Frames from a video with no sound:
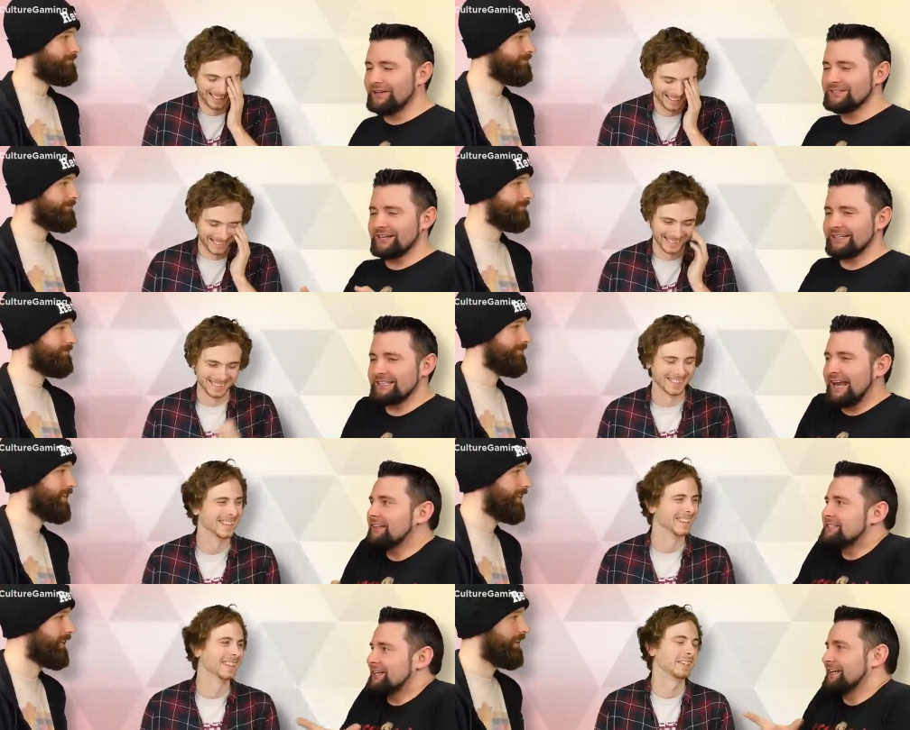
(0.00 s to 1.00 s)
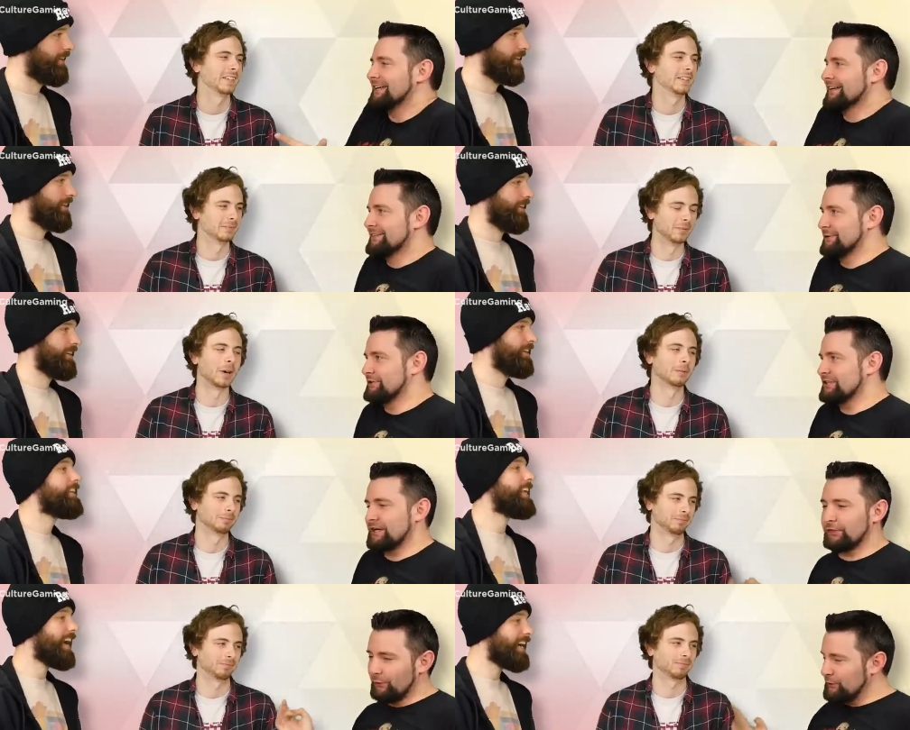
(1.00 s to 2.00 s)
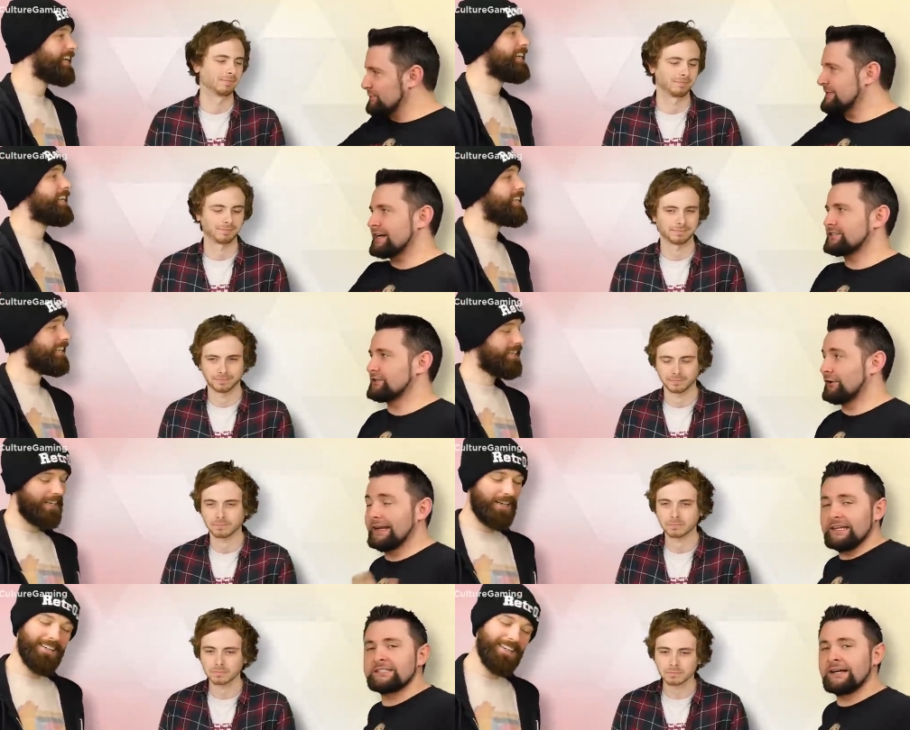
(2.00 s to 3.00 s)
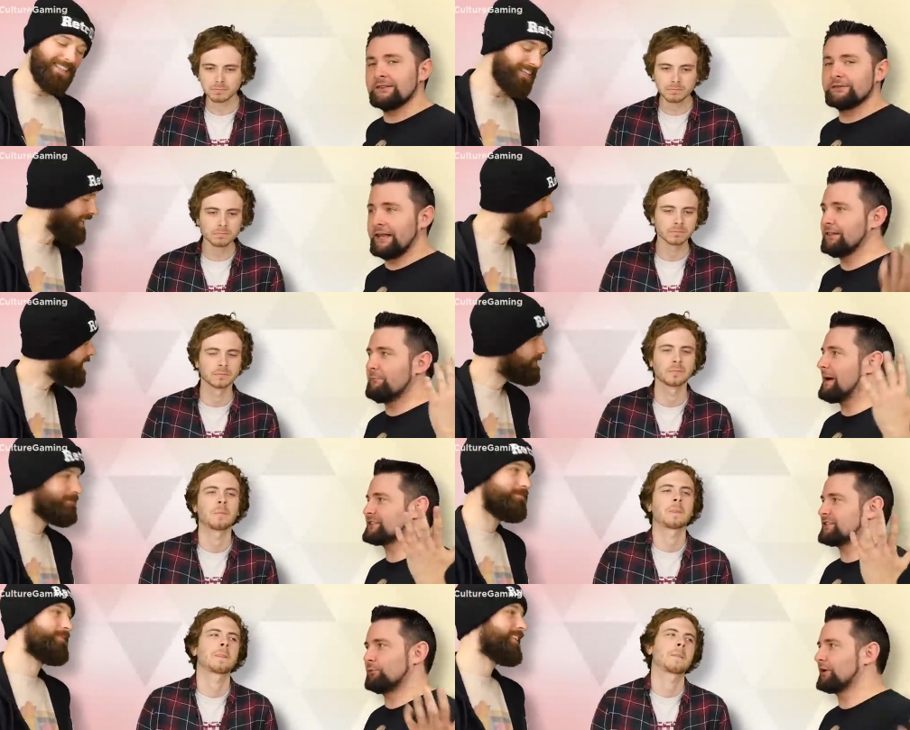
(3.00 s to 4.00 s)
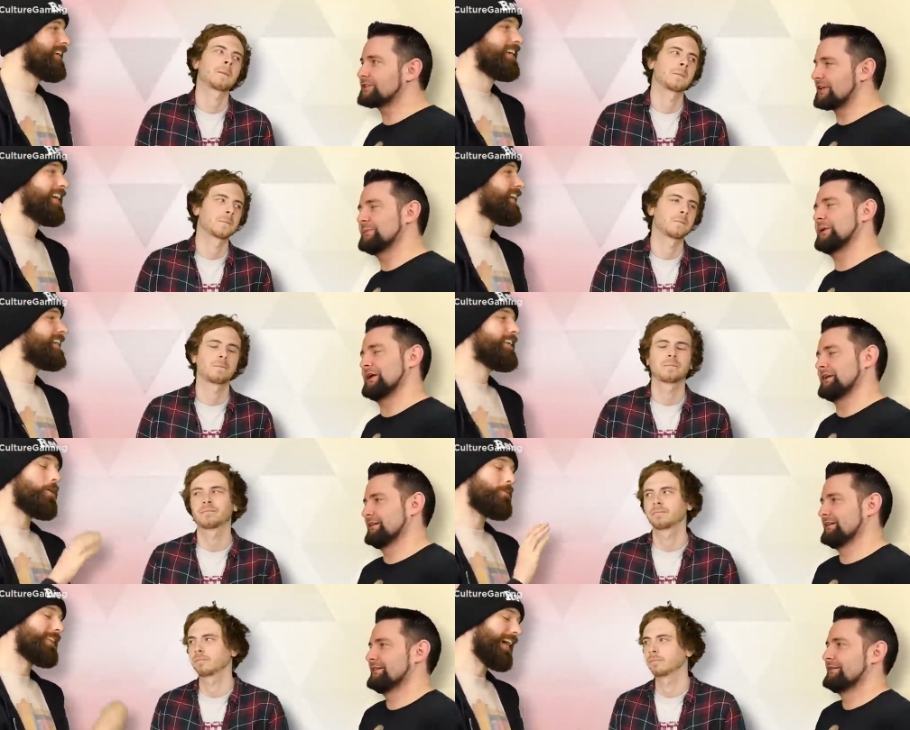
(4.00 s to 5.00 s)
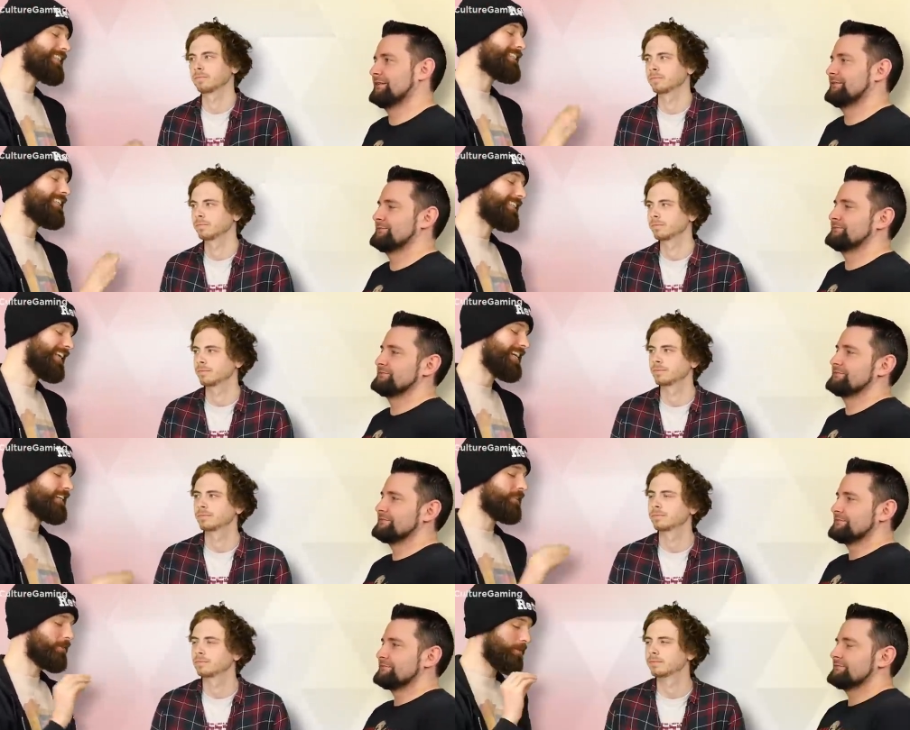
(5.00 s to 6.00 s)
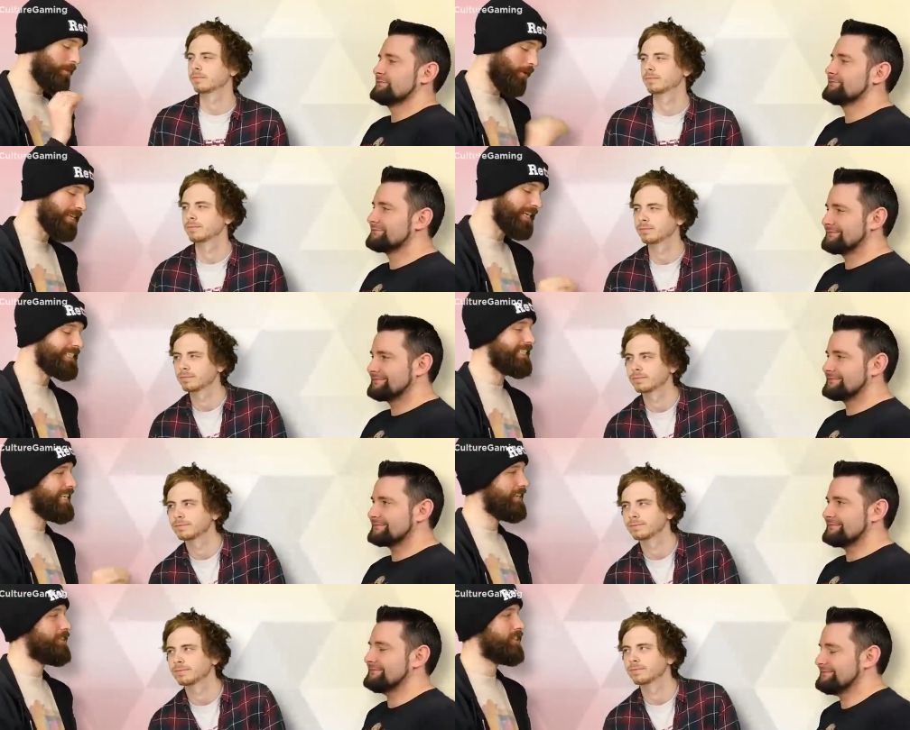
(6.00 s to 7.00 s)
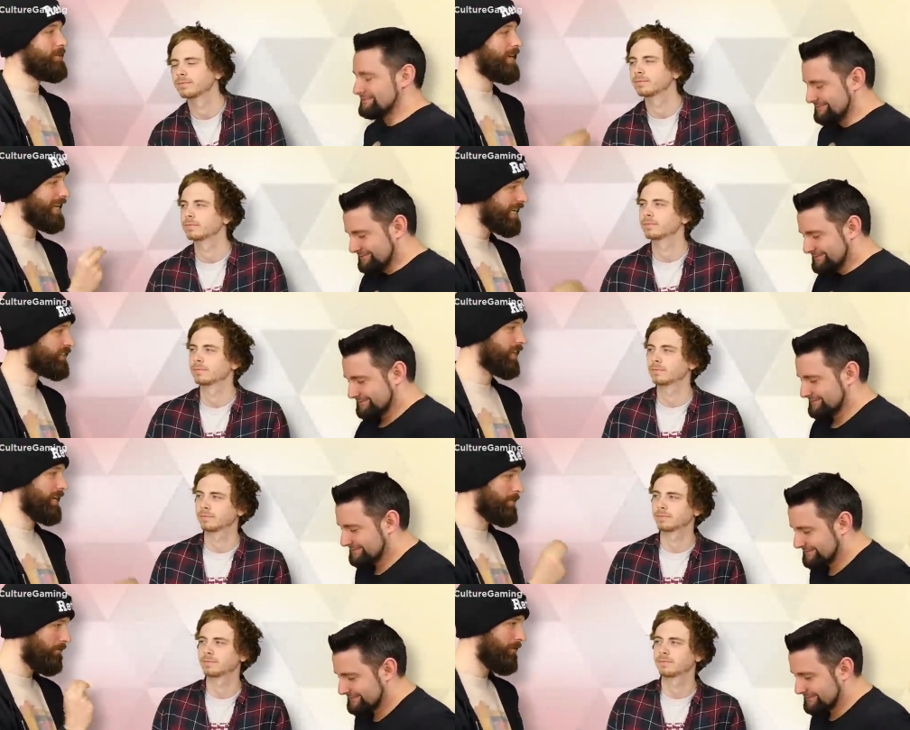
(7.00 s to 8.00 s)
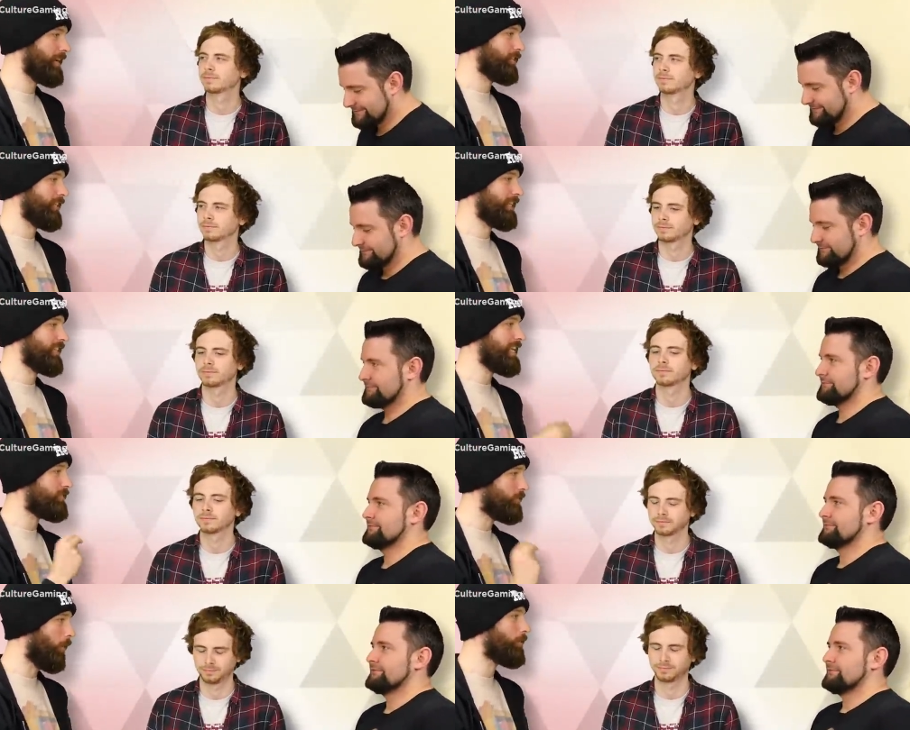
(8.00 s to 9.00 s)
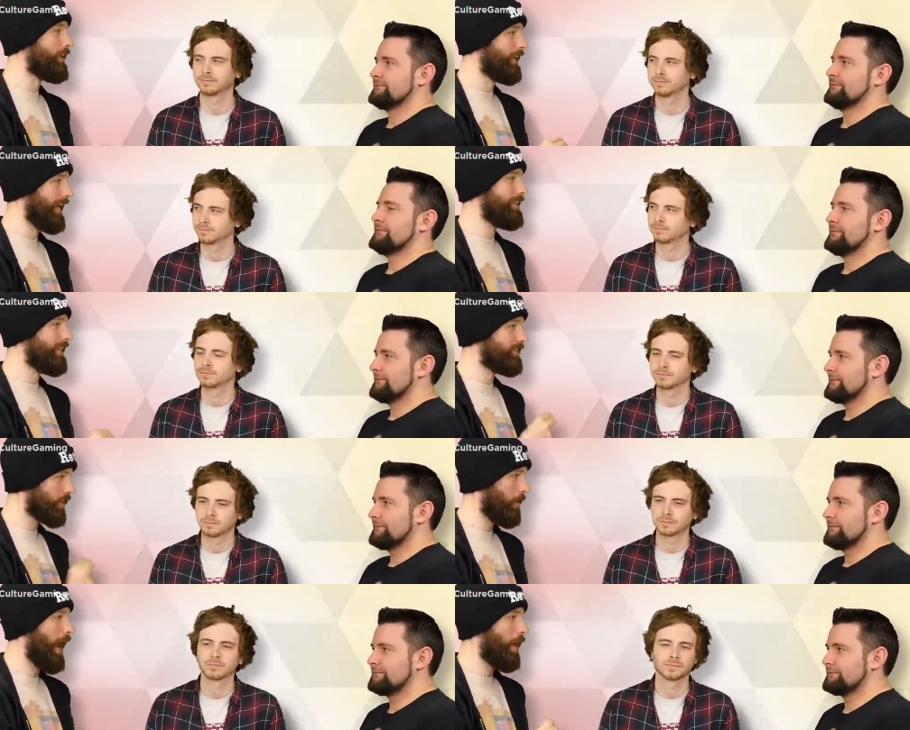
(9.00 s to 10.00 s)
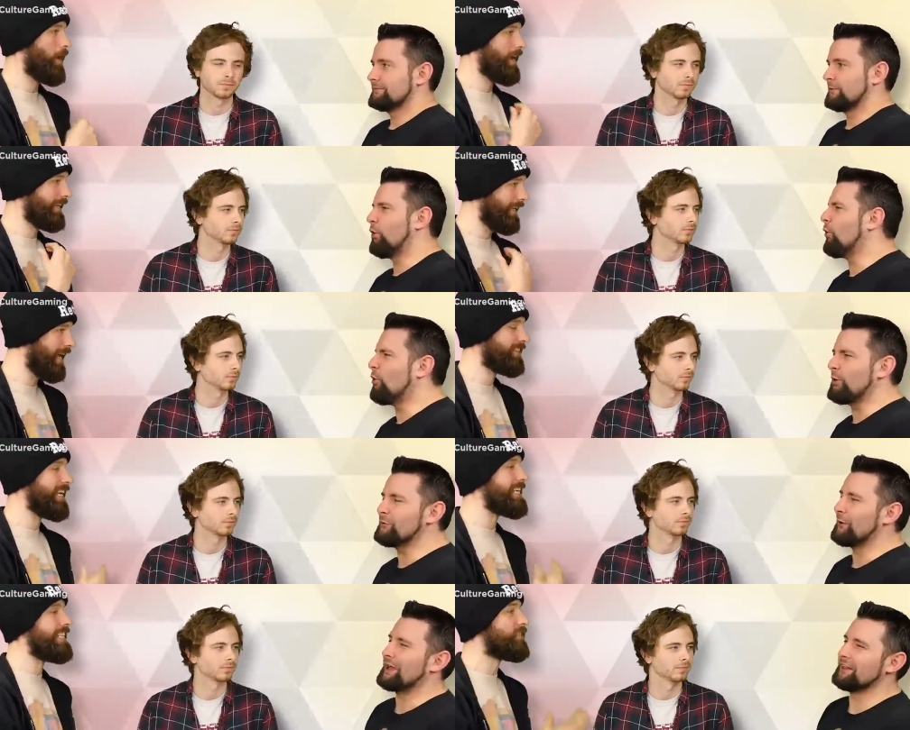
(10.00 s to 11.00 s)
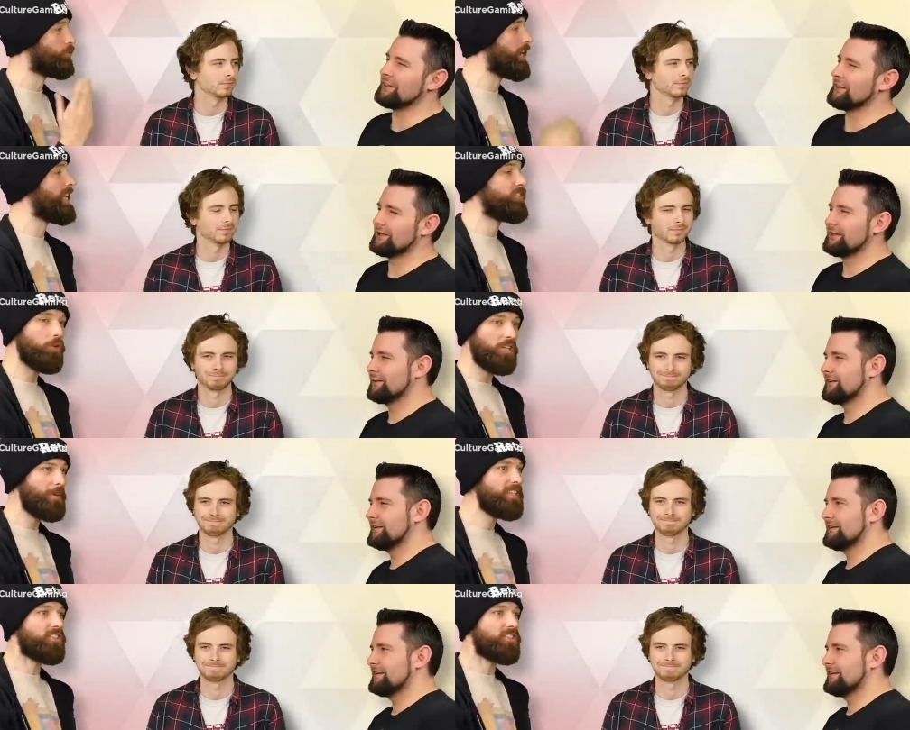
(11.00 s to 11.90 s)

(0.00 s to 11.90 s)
Speaker 1: means like skeletally. So it's just like yeah. throw some textures on. At least tell tell the ah. masses what it's going to be. No, but that's the thing.
Speaker 2: The point is that Hideo Kojima is a perfectionist. He's not going to let this go out oh, unless oh, it is ready. It's not going to be